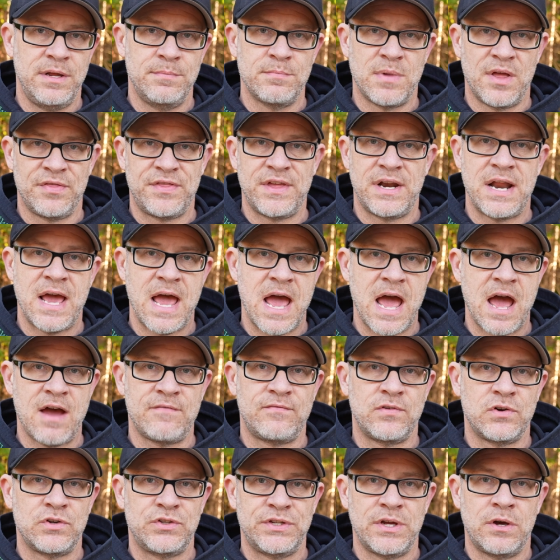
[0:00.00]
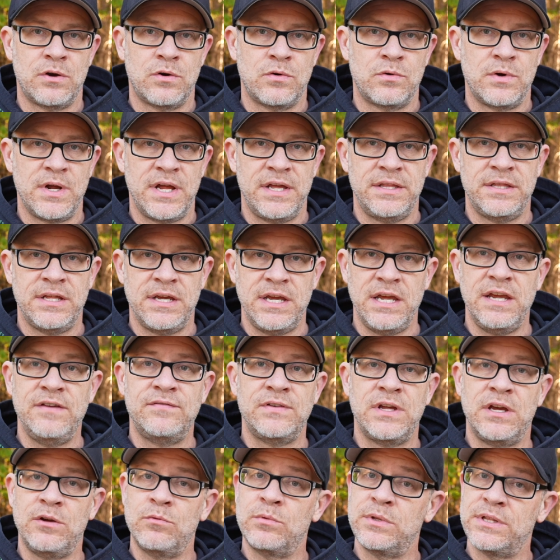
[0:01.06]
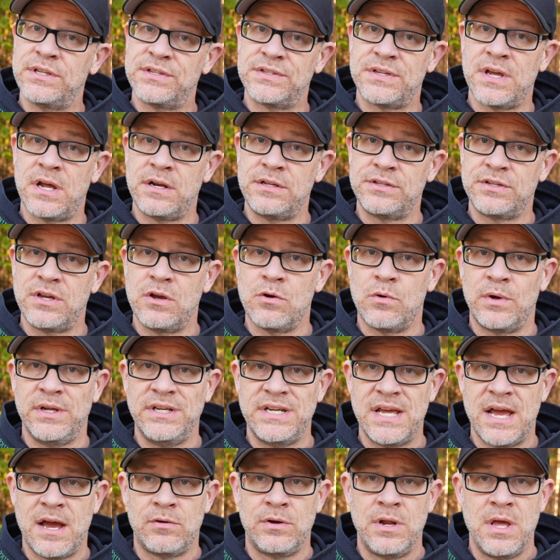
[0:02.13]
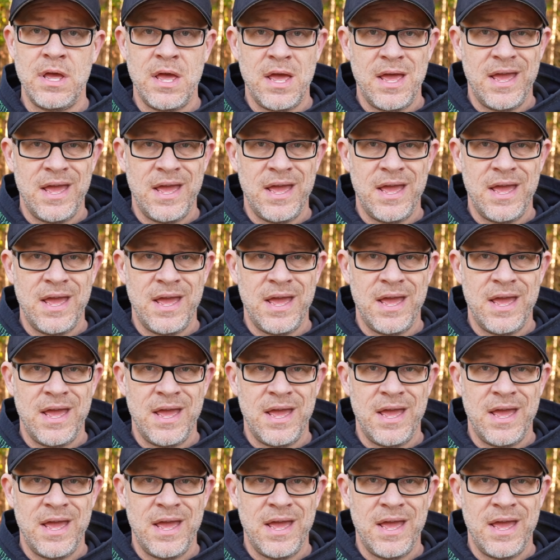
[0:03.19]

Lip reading: month and a half or so in the evening when the sun is going down